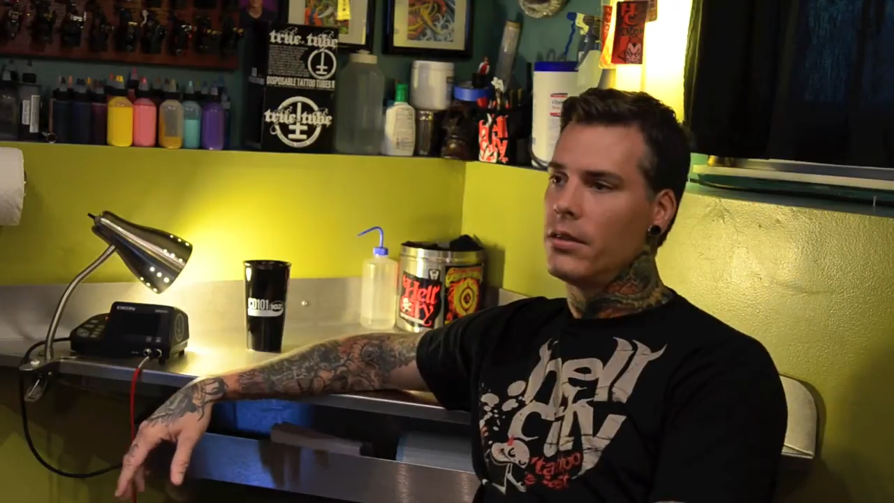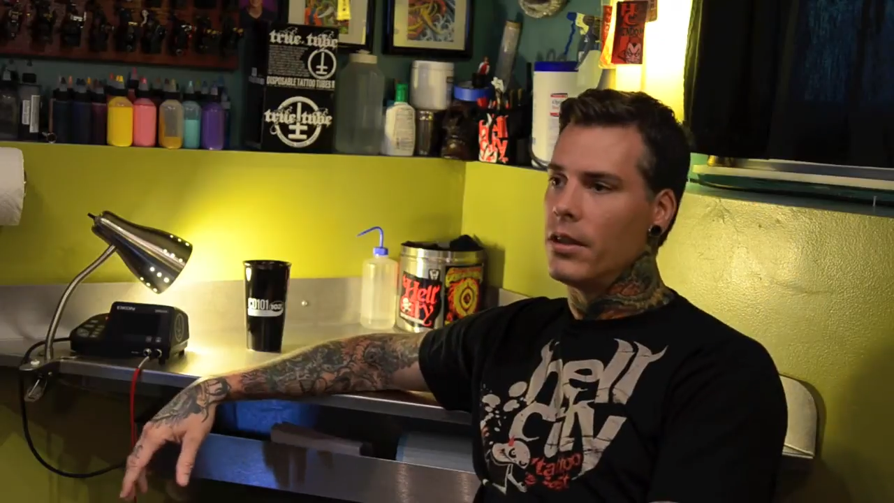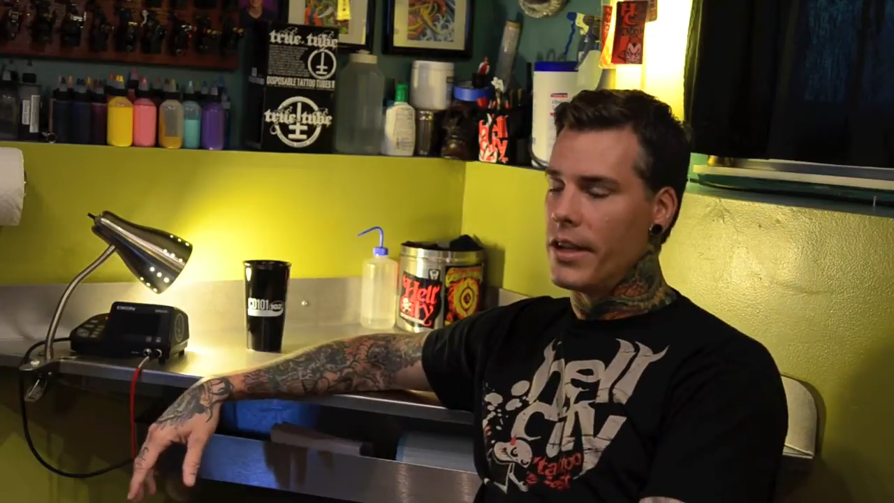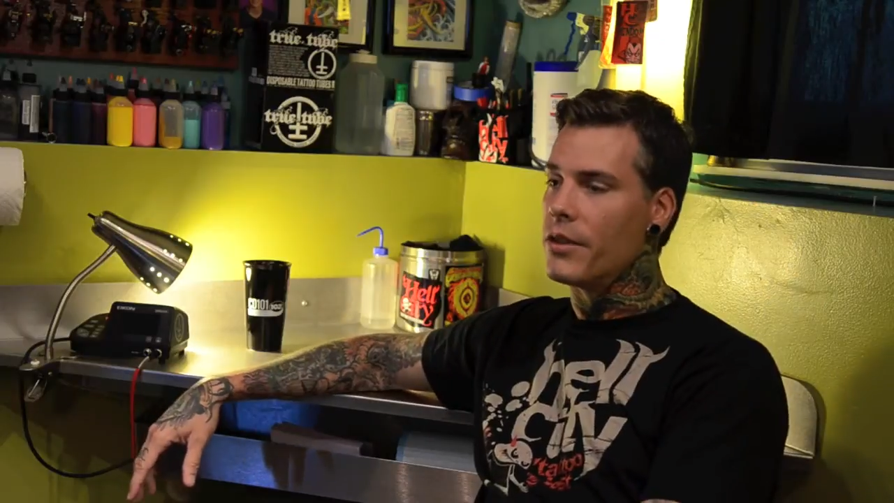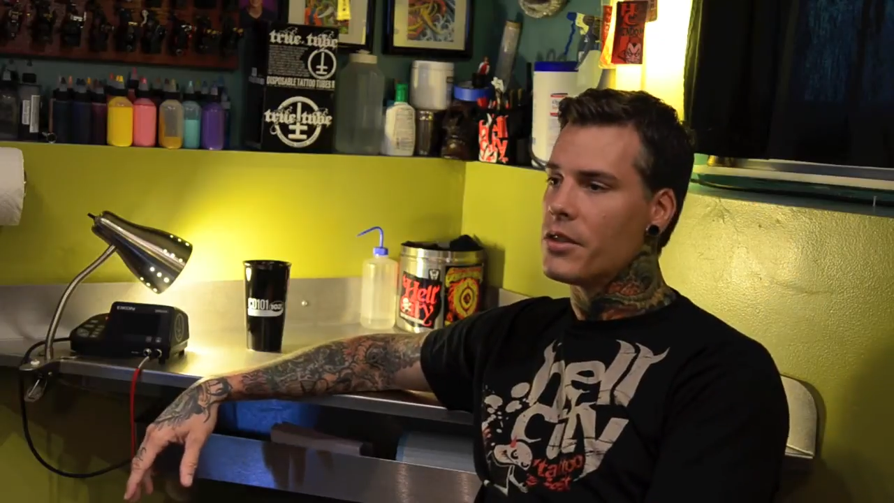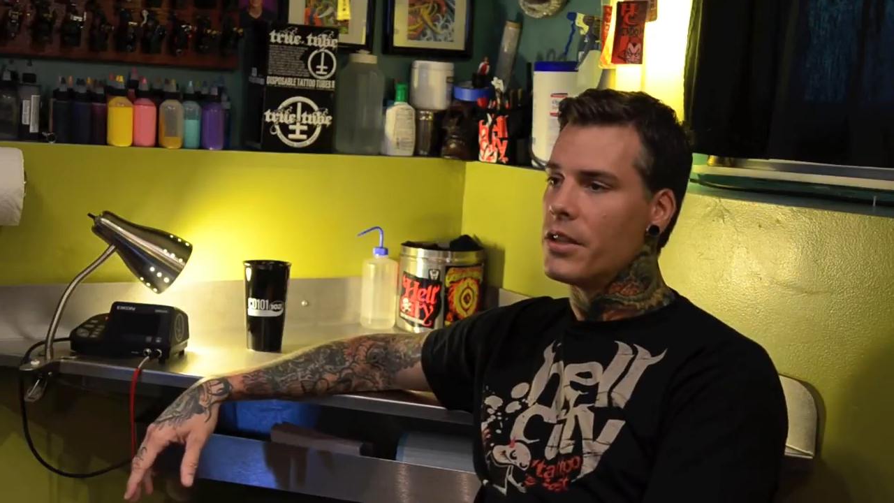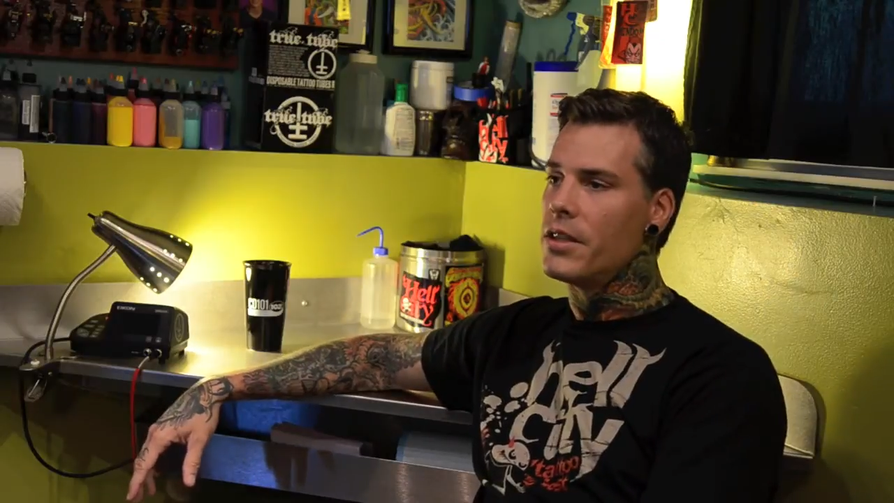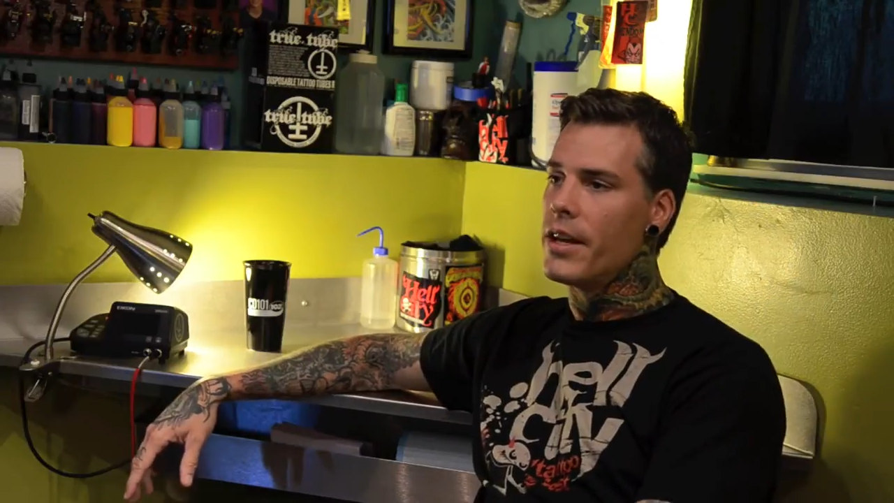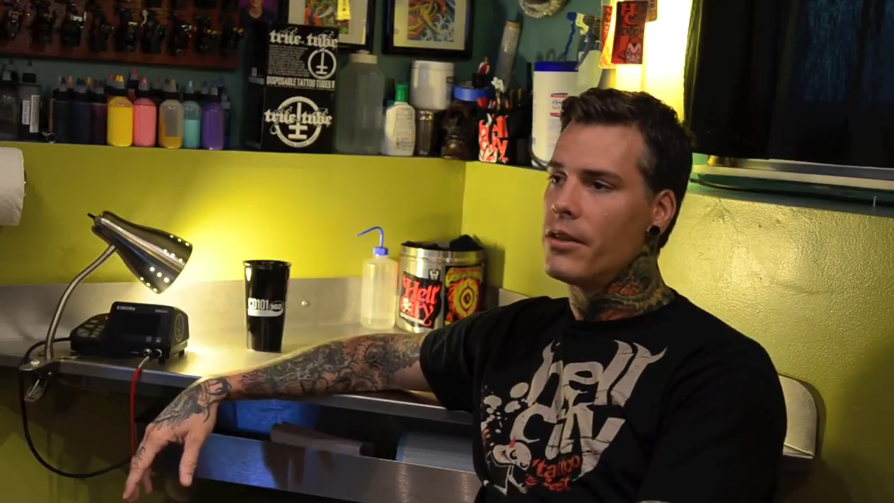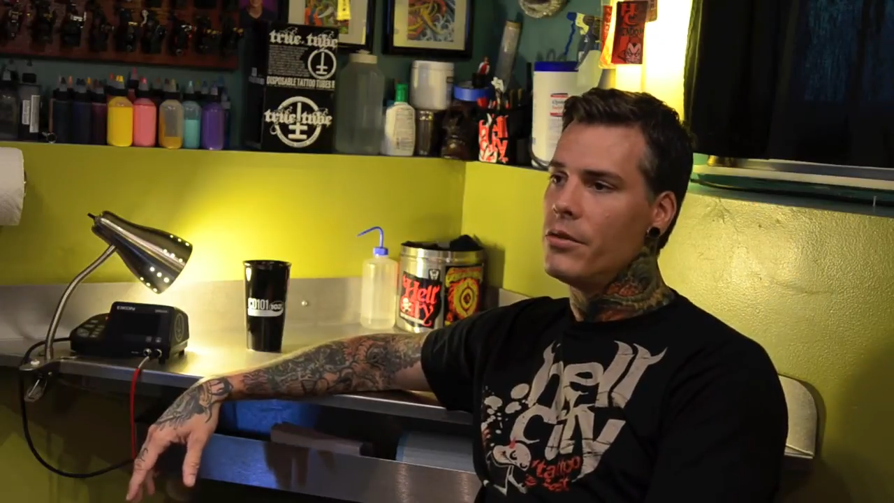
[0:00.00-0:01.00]
the Hell City
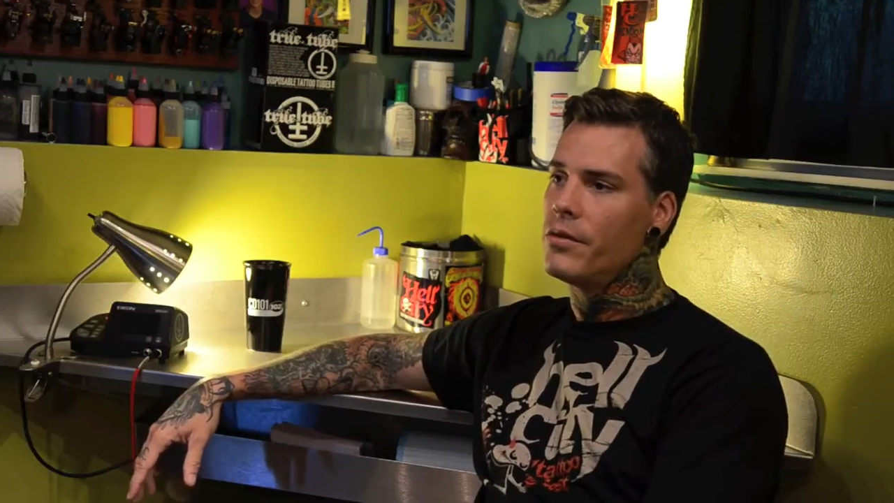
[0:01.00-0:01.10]
Tattoo